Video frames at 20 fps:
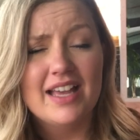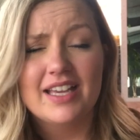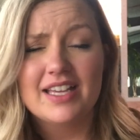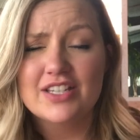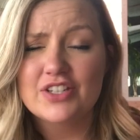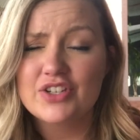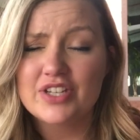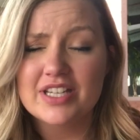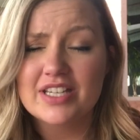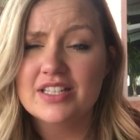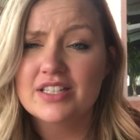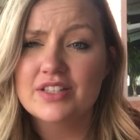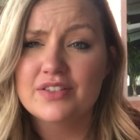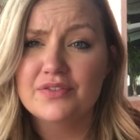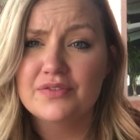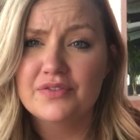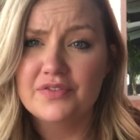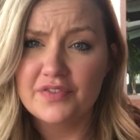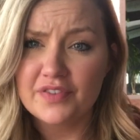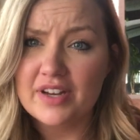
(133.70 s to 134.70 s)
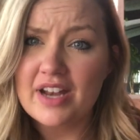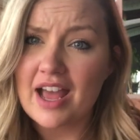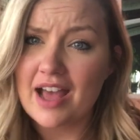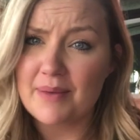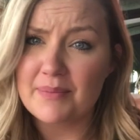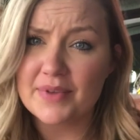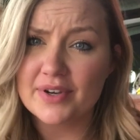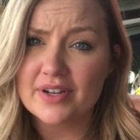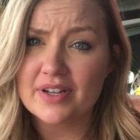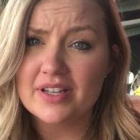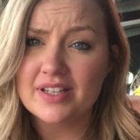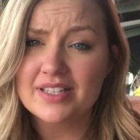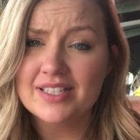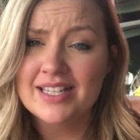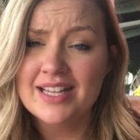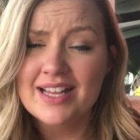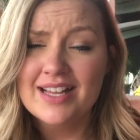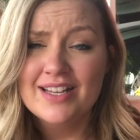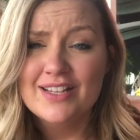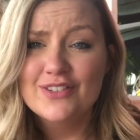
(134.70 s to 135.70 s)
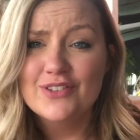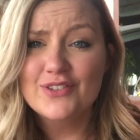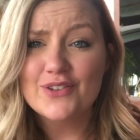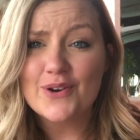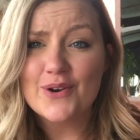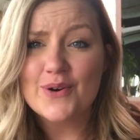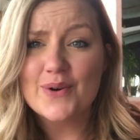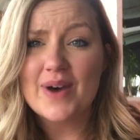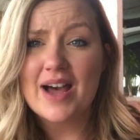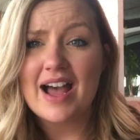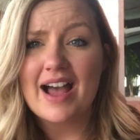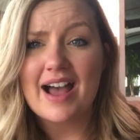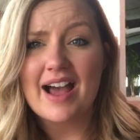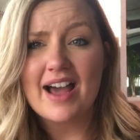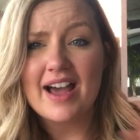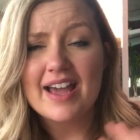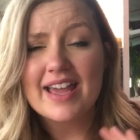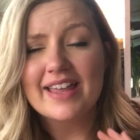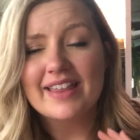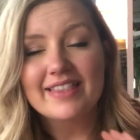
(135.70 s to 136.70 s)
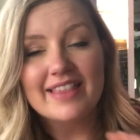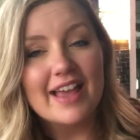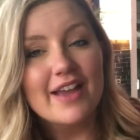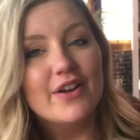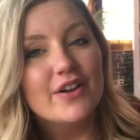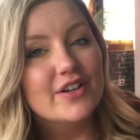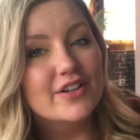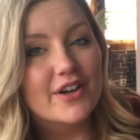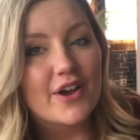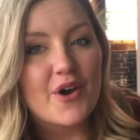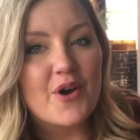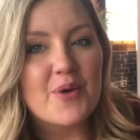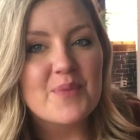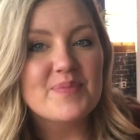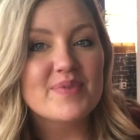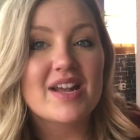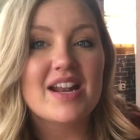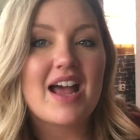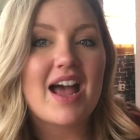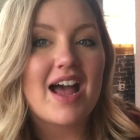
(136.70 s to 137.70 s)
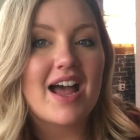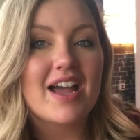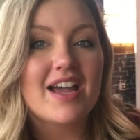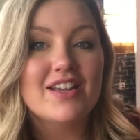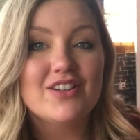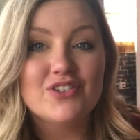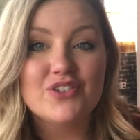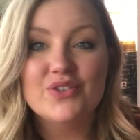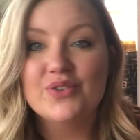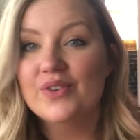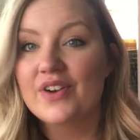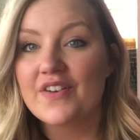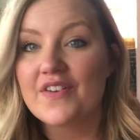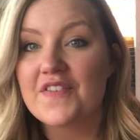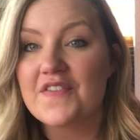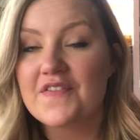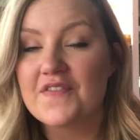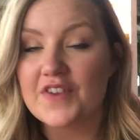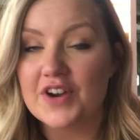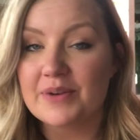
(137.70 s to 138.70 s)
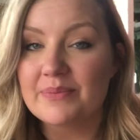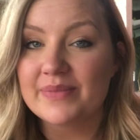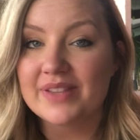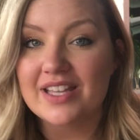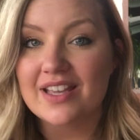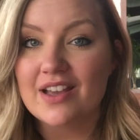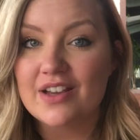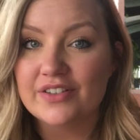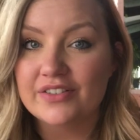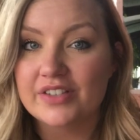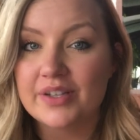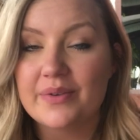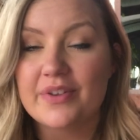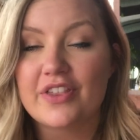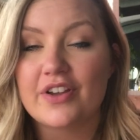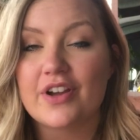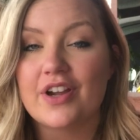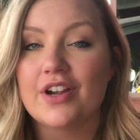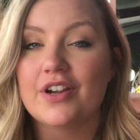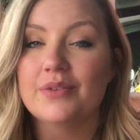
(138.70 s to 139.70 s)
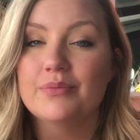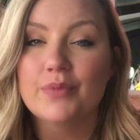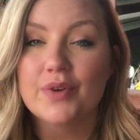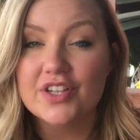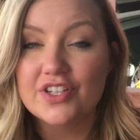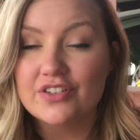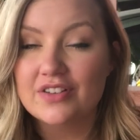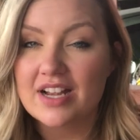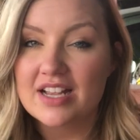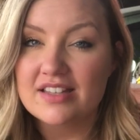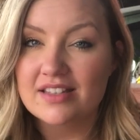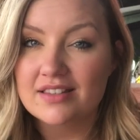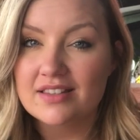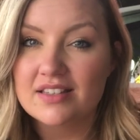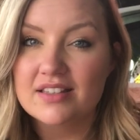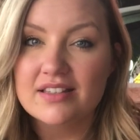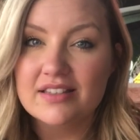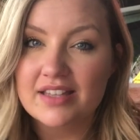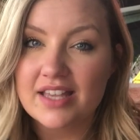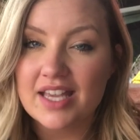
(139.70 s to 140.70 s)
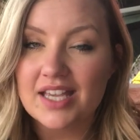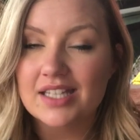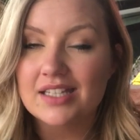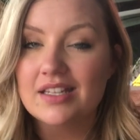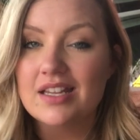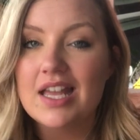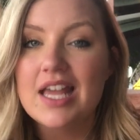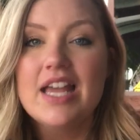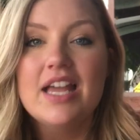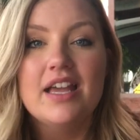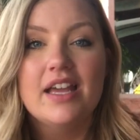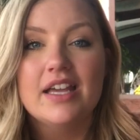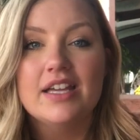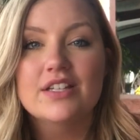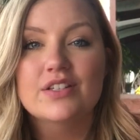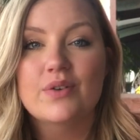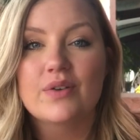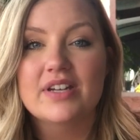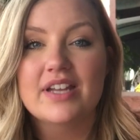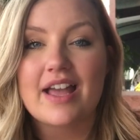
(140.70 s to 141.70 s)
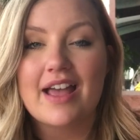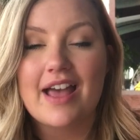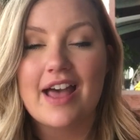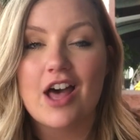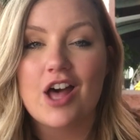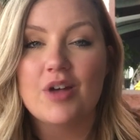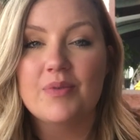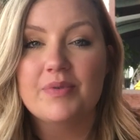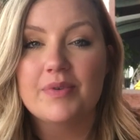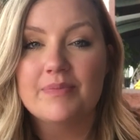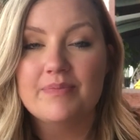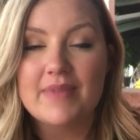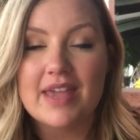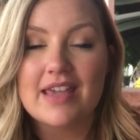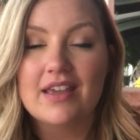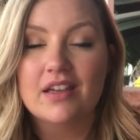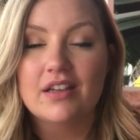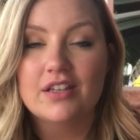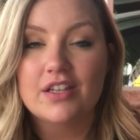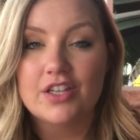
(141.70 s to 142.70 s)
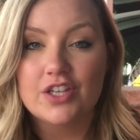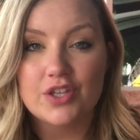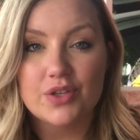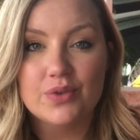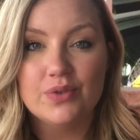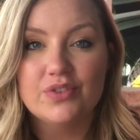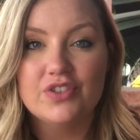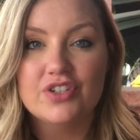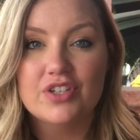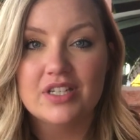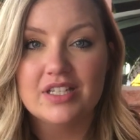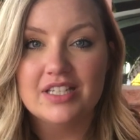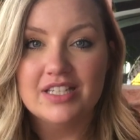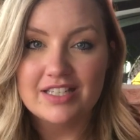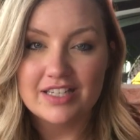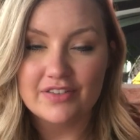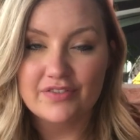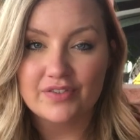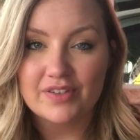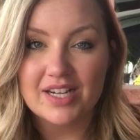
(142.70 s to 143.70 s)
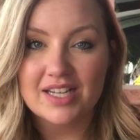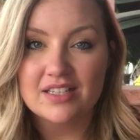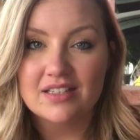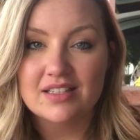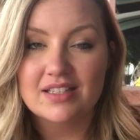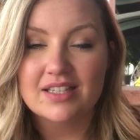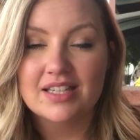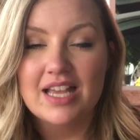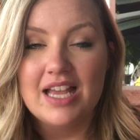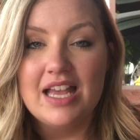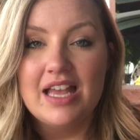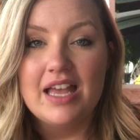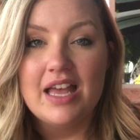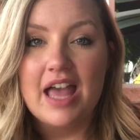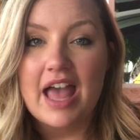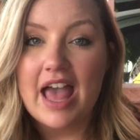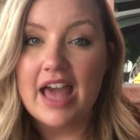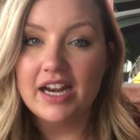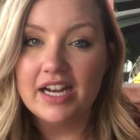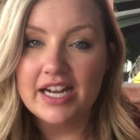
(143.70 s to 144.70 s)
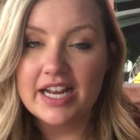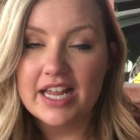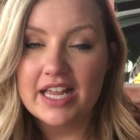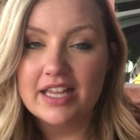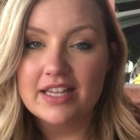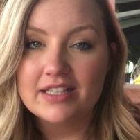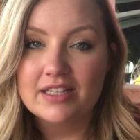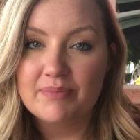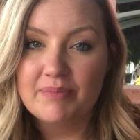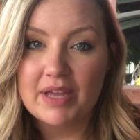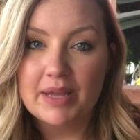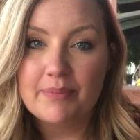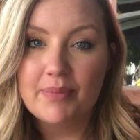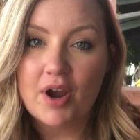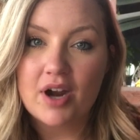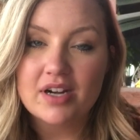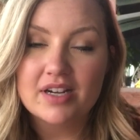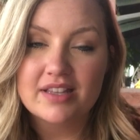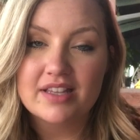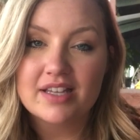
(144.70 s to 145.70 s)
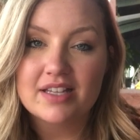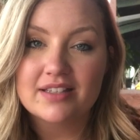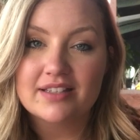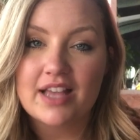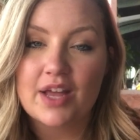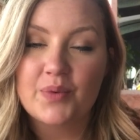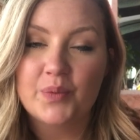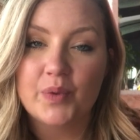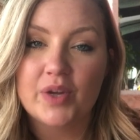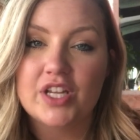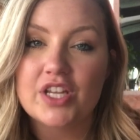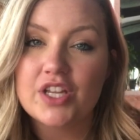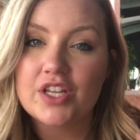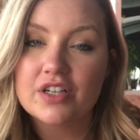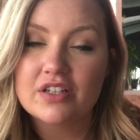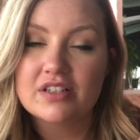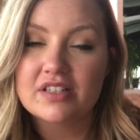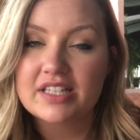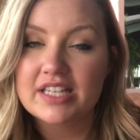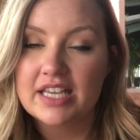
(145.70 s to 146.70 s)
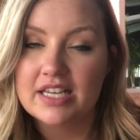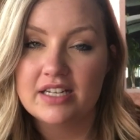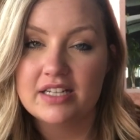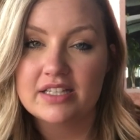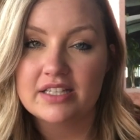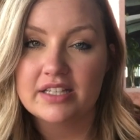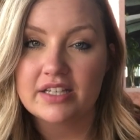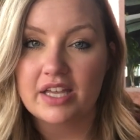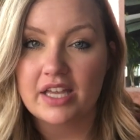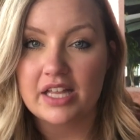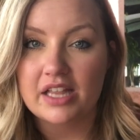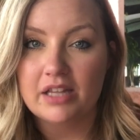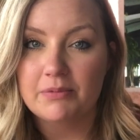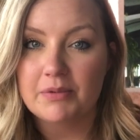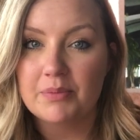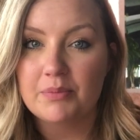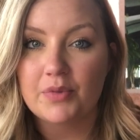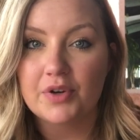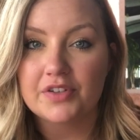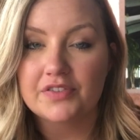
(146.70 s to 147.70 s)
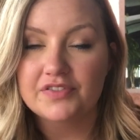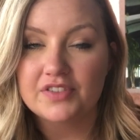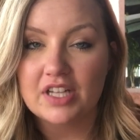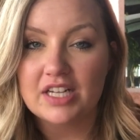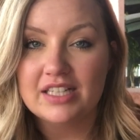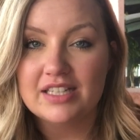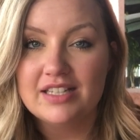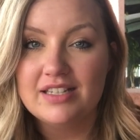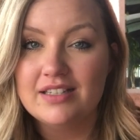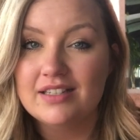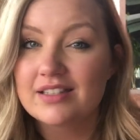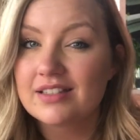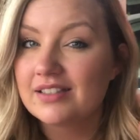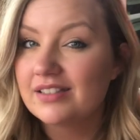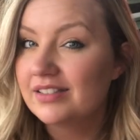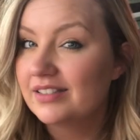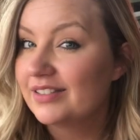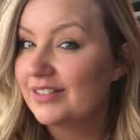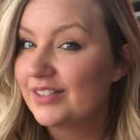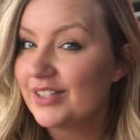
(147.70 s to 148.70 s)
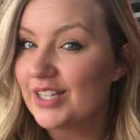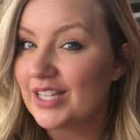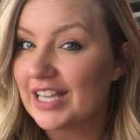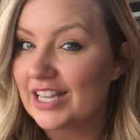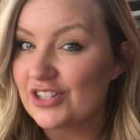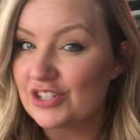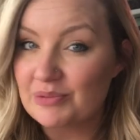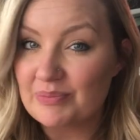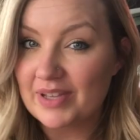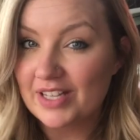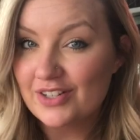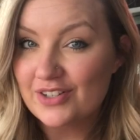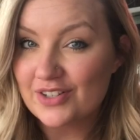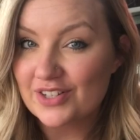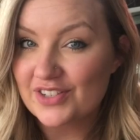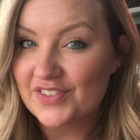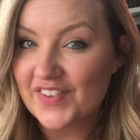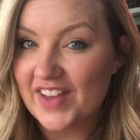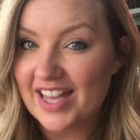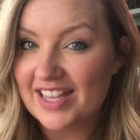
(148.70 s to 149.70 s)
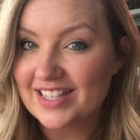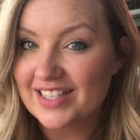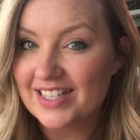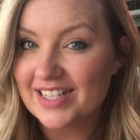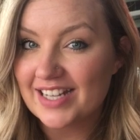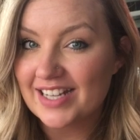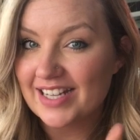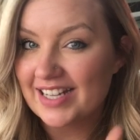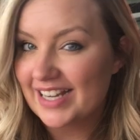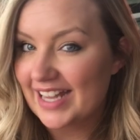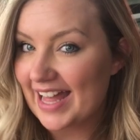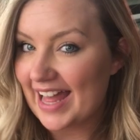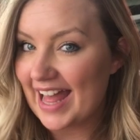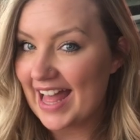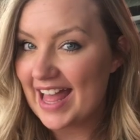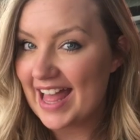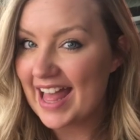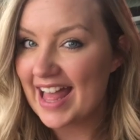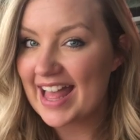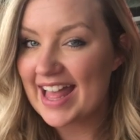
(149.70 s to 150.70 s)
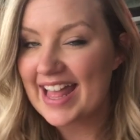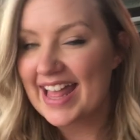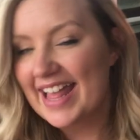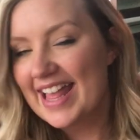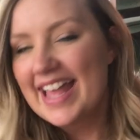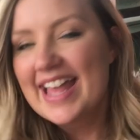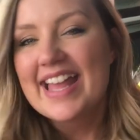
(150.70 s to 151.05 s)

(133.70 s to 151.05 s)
because she's phenomenal. So I let her go, but I do firmly agree with her. Moisturizing the skin is going to help make a huge difference. Editing is a big part of this, and when your skin is looking a little bit more flawless, you get your pictures faster. Ah.